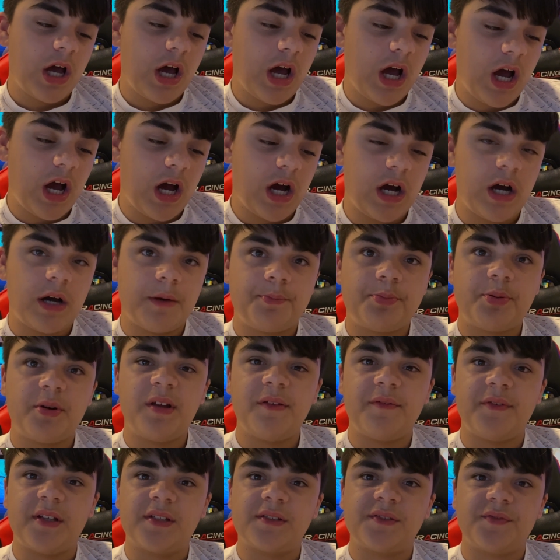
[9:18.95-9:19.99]
a
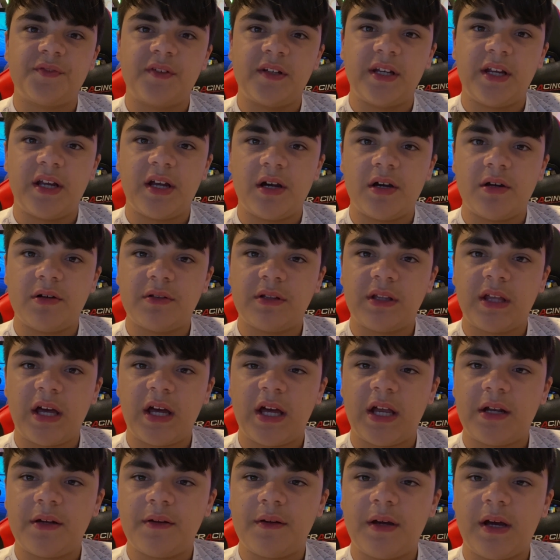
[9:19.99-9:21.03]
previous video
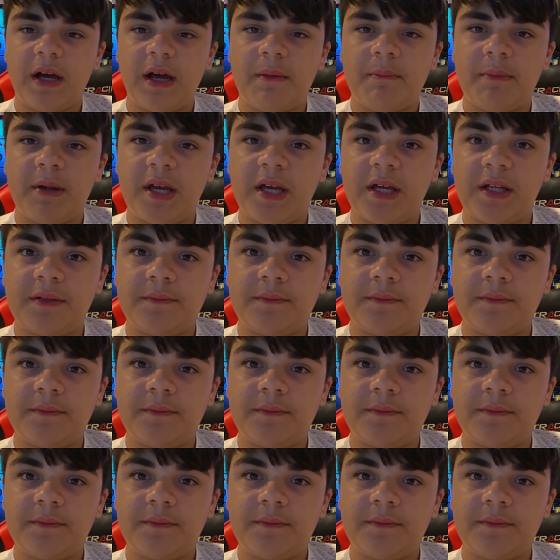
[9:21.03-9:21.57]
that I made.